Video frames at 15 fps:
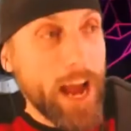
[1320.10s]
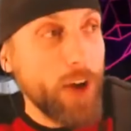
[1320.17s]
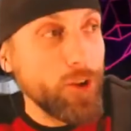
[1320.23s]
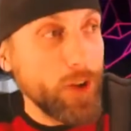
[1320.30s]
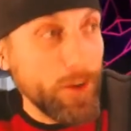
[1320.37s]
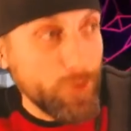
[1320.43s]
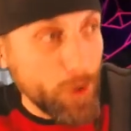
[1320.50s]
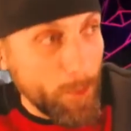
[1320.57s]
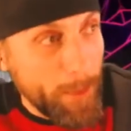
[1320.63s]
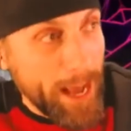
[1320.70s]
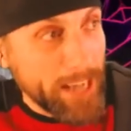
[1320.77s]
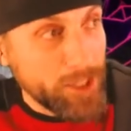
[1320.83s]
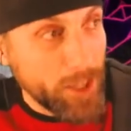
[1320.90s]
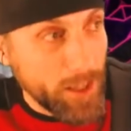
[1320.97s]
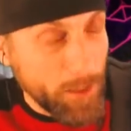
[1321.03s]
you have to
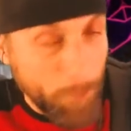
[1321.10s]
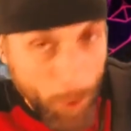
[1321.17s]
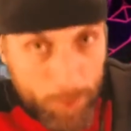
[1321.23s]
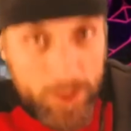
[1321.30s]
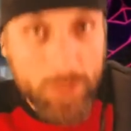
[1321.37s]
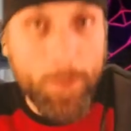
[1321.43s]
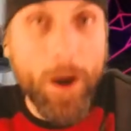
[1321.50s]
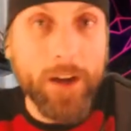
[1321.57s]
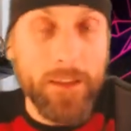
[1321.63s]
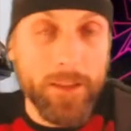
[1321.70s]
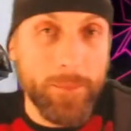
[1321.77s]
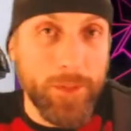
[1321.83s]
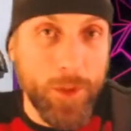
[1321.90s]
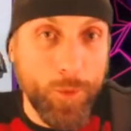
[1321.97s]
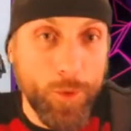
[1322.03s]
imagine in the
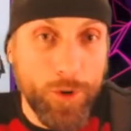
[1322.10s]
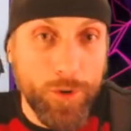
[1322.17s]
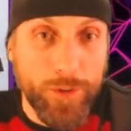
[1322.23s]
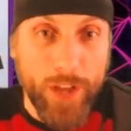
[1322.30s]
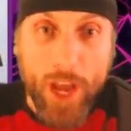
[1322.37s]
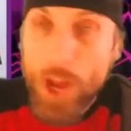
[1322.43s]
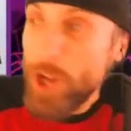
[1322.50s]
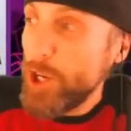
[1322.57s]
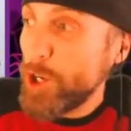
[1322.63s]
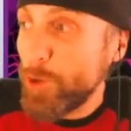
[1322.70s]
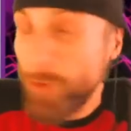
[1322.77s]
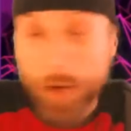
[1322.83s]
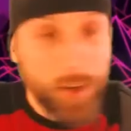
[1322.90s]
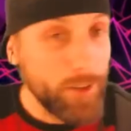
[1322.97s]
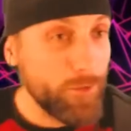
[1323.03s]
post-apocalyptic world, you're
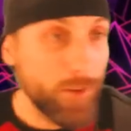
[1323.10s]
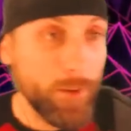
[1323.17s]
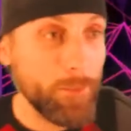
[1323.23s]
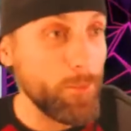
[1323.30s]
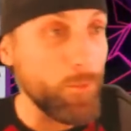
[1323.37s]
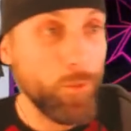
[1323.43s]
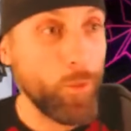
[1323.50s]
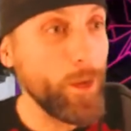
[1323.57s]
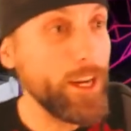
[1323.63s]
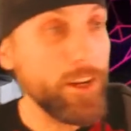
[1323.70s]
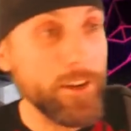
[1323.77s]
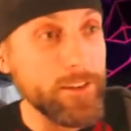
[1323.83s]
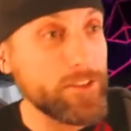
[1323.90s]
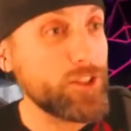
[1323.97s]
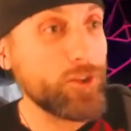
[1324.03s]
running from
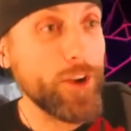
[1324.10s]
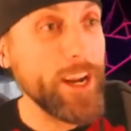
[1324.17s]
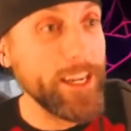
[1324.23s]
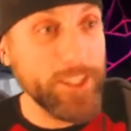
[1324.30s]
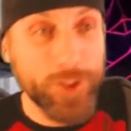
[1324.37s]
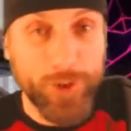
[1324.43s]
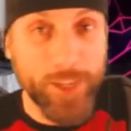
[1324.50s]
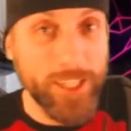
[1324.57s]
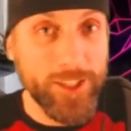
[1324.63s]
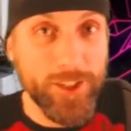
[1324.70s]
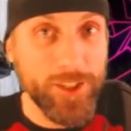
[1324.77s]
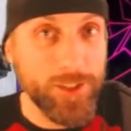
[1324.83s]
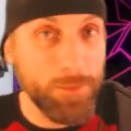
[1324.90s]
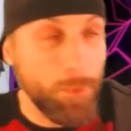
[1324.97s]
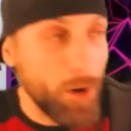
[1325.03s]
weird, strange
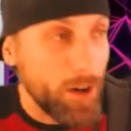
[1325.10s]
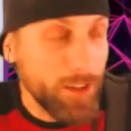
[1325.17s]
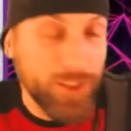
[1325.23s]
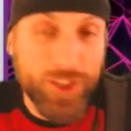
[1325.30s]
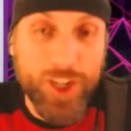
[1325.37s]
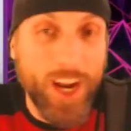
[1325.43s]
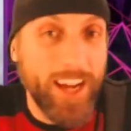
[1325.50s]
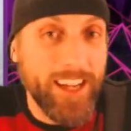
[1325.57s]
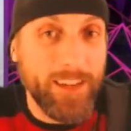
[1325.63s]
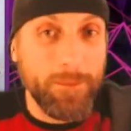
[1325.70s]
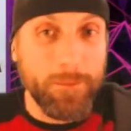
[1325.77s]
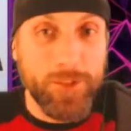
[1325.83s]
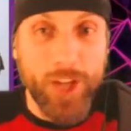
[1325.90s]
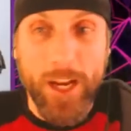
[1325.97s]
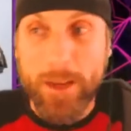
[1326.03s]
creatures, bugs,
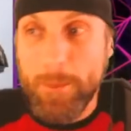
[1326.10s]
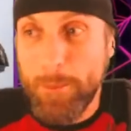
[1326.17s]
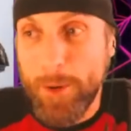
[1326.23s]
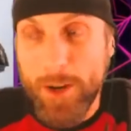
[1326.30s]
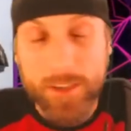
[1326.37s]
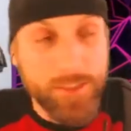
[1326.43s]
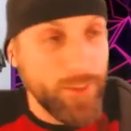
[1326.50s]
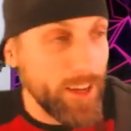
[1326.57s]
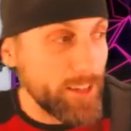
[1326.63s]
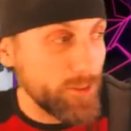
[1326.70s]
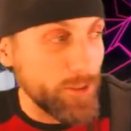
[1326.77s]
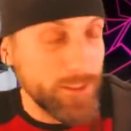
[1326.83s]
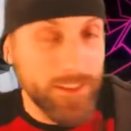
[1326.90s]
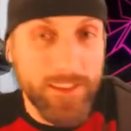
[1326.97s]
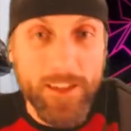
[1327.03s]
giant, giant bugs,
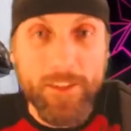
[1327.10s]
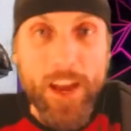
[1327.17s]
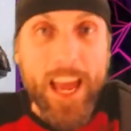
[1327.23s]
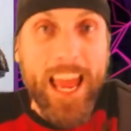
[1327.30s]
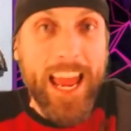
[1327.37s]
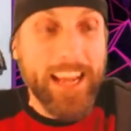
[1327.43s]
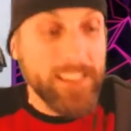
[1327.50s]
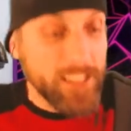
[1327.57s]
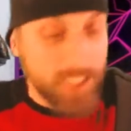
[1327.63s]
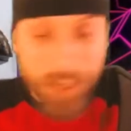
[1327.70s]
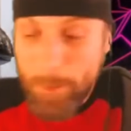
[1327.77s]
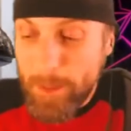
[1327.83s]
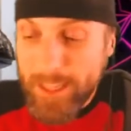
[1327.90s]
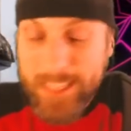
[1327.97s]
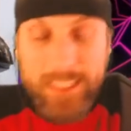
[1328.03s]
phantazoids and stuff, and
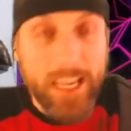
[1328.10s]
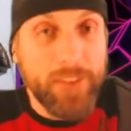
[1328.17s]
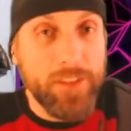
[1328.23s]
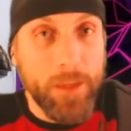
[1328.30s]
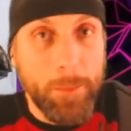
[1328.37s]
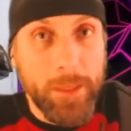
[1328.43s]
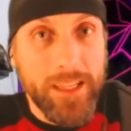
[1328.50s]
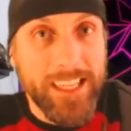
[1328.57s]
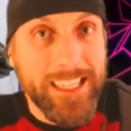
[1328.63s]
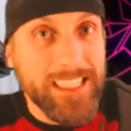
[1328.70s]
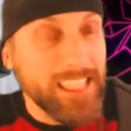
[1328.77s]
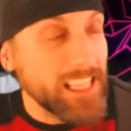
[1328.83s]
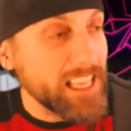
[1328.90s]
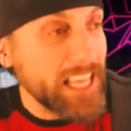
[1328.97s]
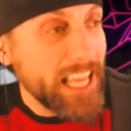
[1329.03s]
some of these have the ability
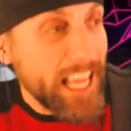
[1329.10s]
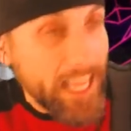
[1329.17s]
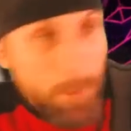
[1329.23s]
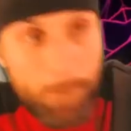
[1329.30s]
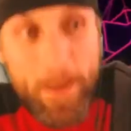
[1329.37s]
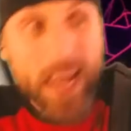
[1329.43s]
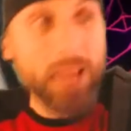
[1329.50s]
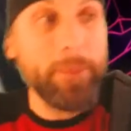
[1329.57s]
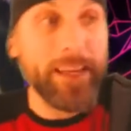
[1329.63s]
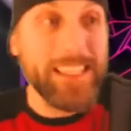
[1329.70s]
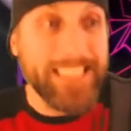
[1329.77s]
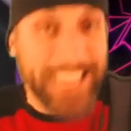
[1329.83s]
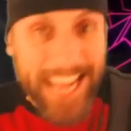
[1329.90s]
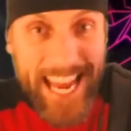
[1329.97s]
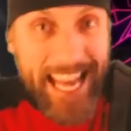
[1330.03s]
to lay
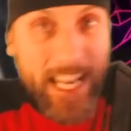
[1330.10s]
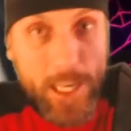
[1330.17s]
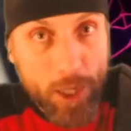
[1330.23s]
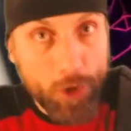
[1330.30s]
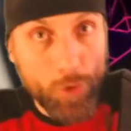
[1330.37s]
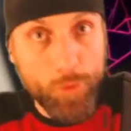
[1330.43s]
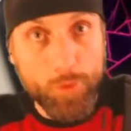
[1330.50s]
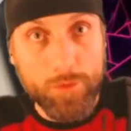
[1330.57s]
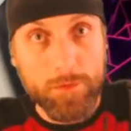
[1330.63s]
babies in you,